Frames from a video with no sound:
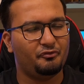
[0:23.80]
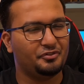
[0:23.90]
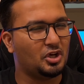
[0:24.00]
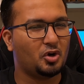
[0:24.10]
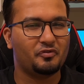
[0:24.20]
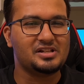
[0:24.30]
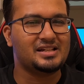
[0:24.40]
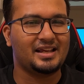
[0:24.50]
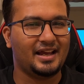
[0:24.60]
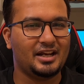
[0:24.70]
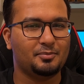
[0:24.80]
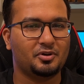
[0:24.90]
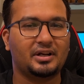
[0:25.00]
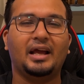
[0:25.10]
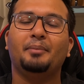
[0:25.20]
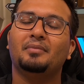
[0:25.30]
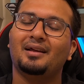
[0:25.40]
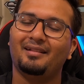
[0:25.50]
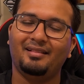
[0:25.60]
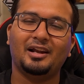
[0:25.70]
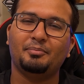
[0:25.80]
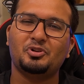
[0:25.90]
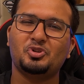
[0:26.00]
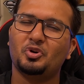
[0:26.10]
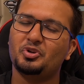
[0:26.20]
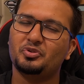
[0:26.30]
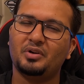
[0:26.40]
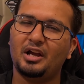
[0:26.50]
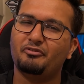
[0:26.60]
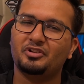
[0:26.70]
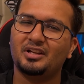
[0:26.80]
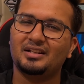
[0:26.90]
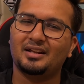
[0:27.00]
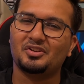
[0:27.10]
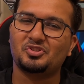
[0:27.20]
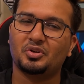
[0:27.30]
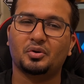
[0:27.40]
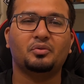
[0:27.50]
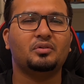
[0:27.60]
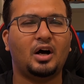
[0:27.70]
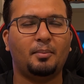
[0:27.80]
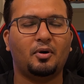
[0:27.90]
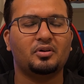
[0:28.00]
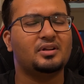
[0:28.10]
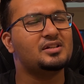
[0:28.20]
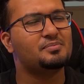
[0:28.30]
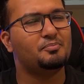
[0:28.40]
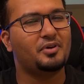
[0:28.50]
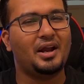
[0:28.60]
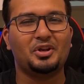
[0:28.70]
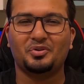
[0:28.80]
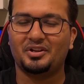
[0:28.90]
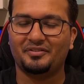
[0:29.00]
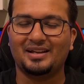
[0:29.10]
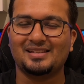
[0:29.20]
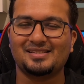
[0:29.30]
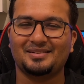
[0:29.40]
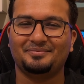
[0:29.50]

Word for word: without wasting any more time, let me show you everything there is to know about this brand new device.